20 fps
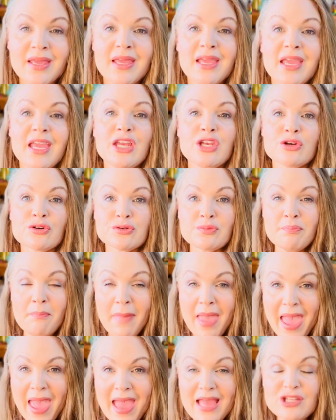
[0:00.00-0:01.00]
in your
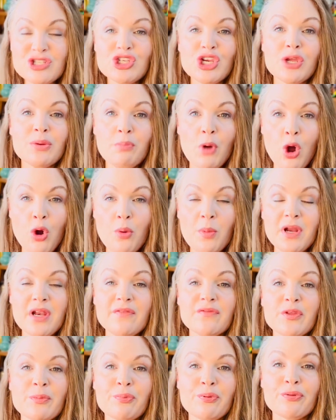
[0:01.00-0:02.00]
magic moment
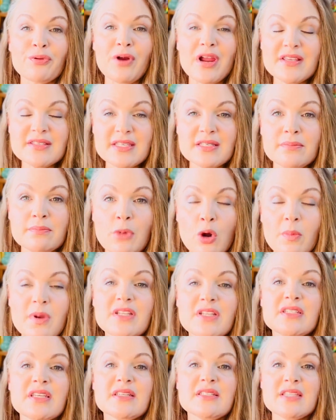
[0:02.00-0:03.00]
of the present
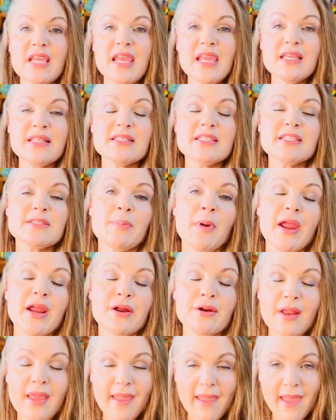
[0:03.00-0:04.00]
moment to take
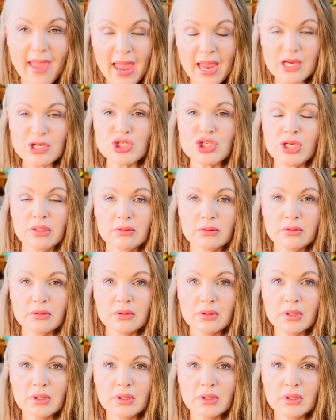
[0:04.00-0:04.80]
inspired action.